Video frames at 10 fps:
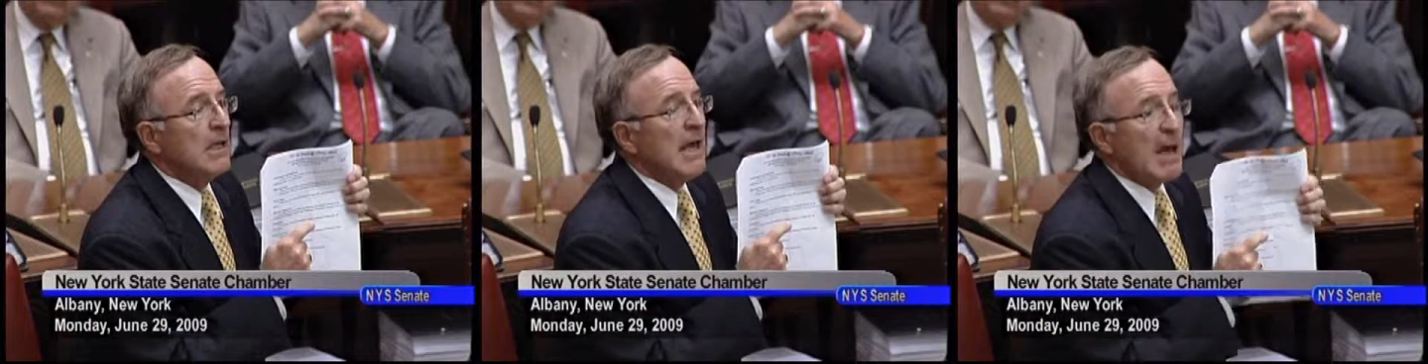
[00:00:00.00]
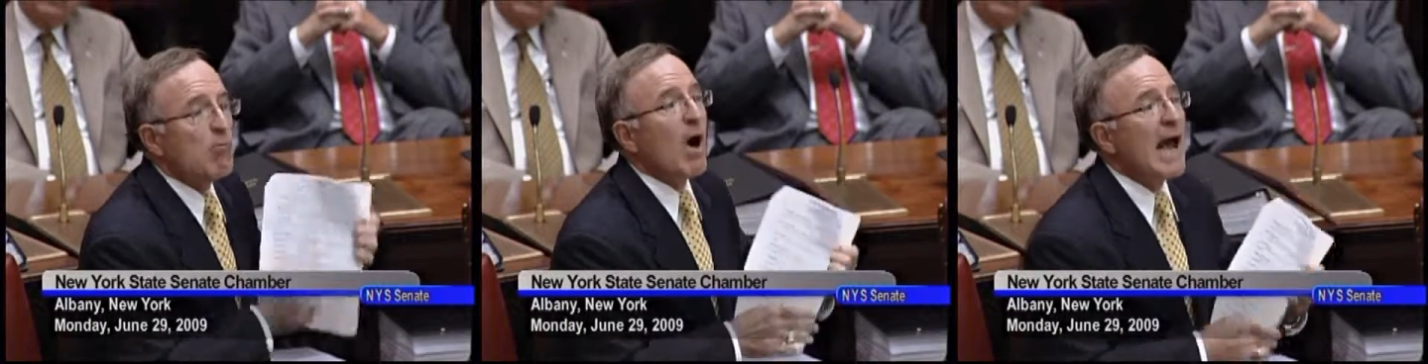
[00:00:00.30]

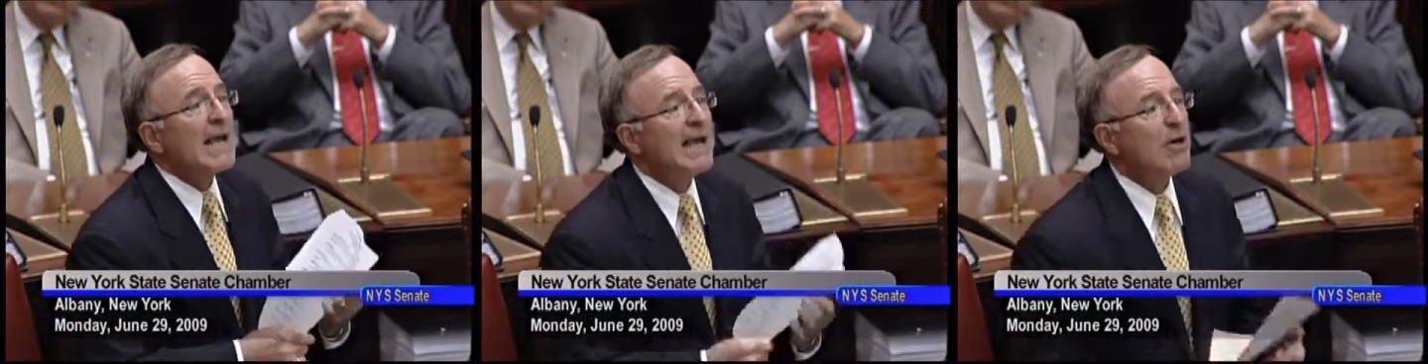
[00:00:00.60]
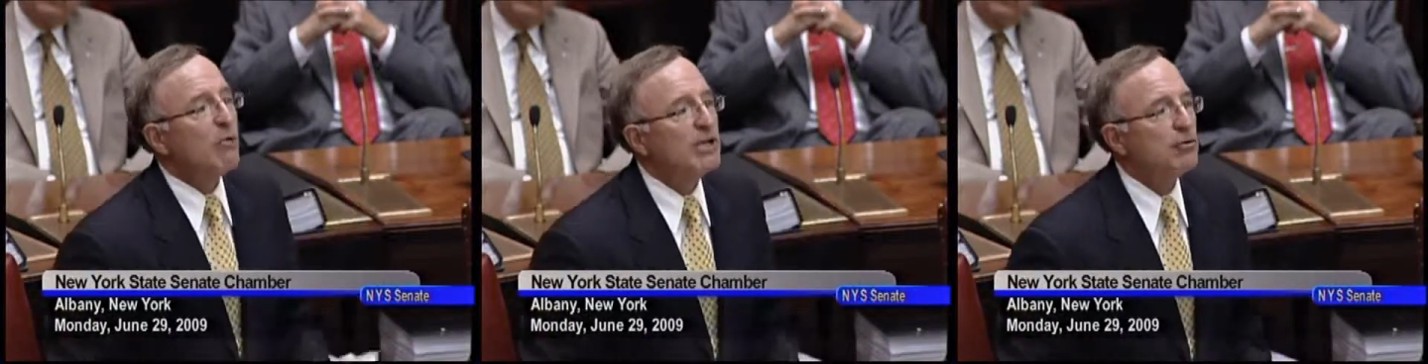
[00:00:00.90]
And why
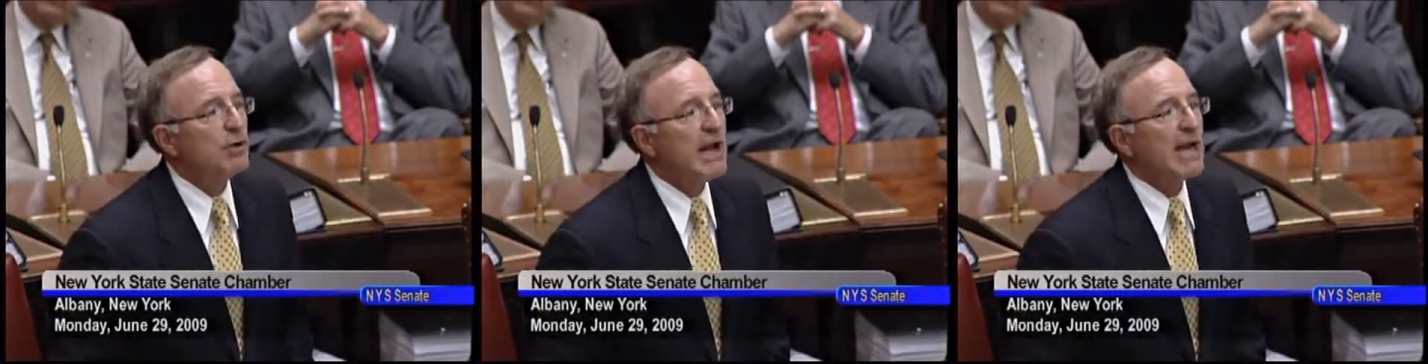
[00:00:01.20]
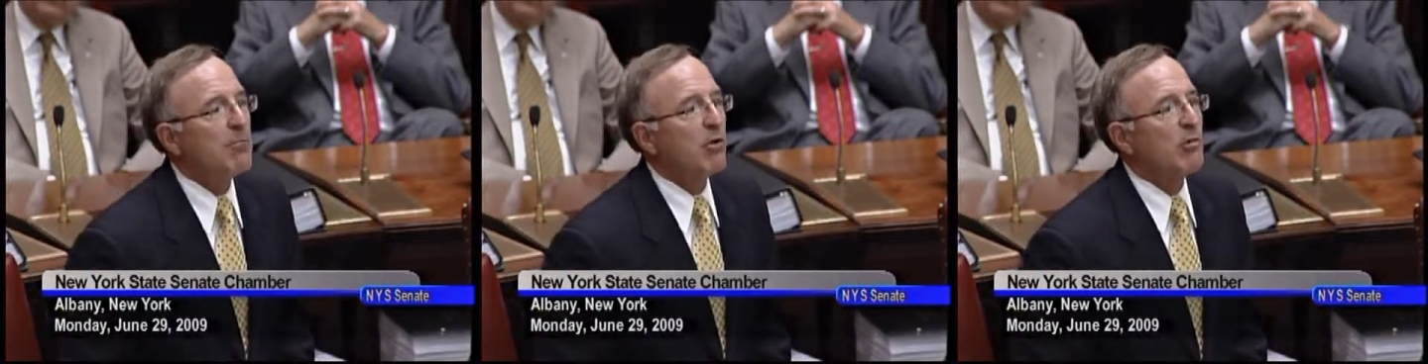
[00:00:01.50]
can't we do it on
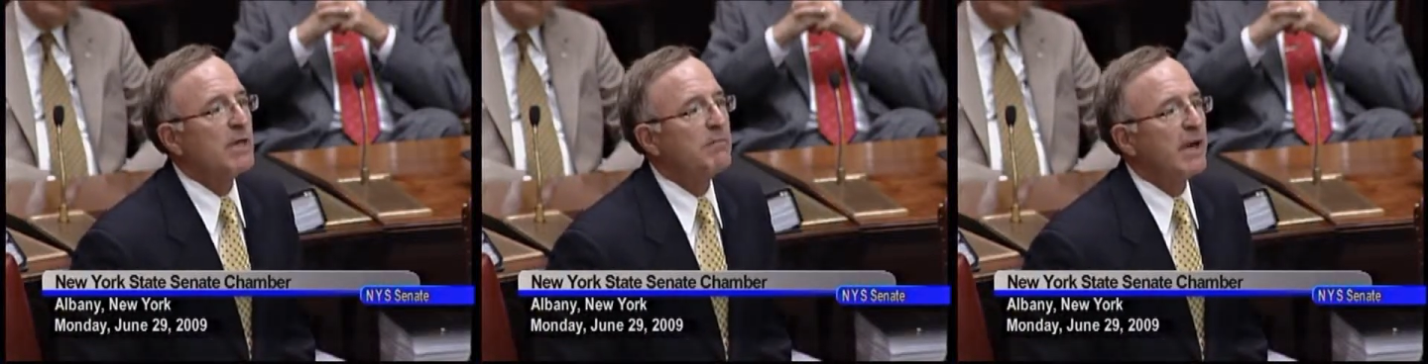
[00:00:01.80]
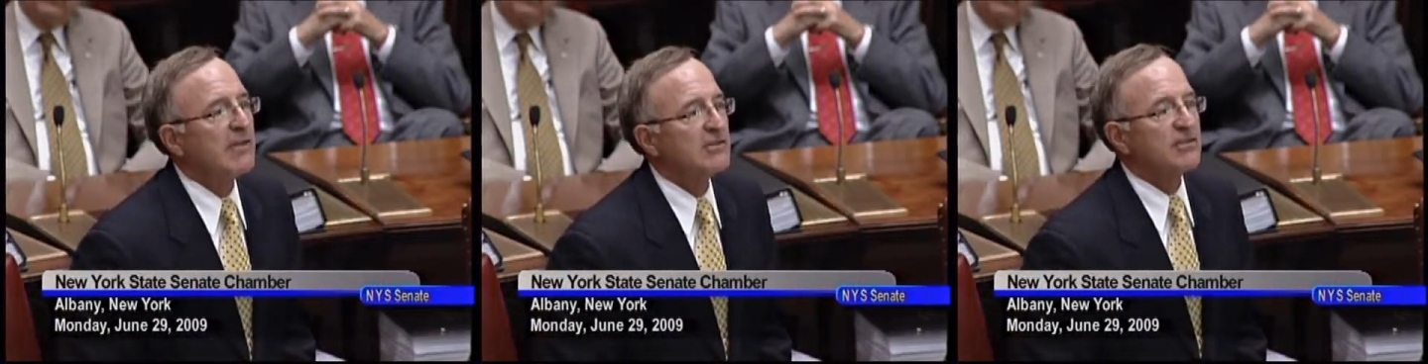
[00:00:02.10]
a permanent
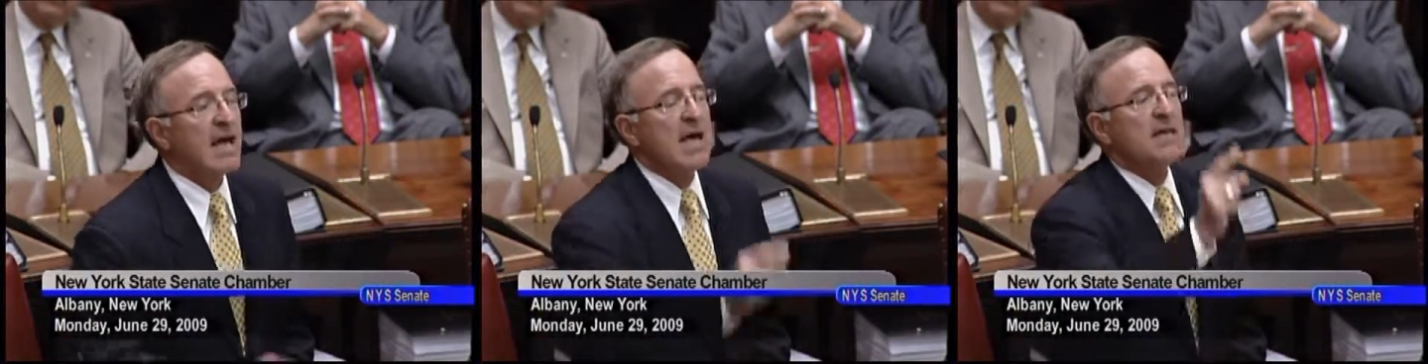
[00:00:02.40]
basis?